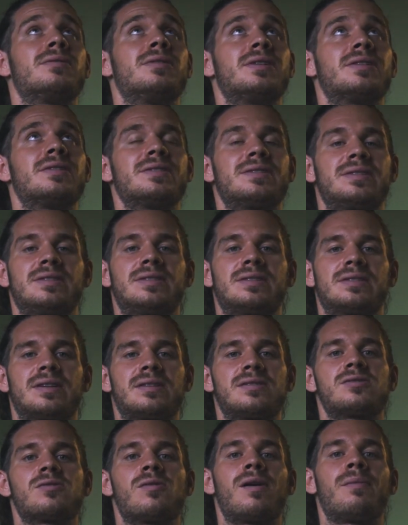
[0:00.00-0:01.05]
the
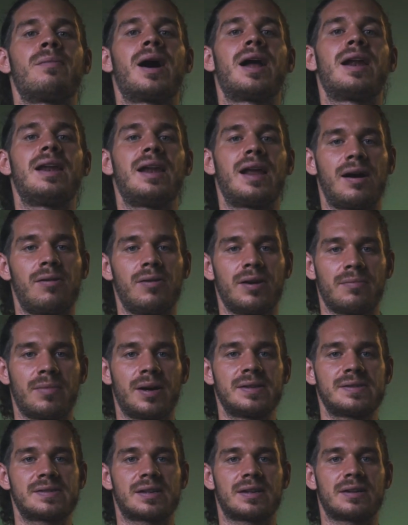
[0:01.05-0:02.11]
resistance. So I'm allowing
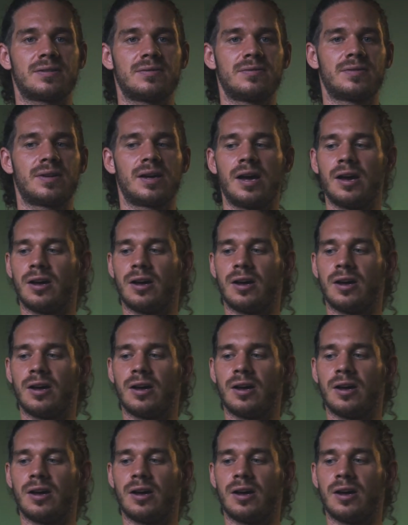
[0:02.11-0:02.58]
myself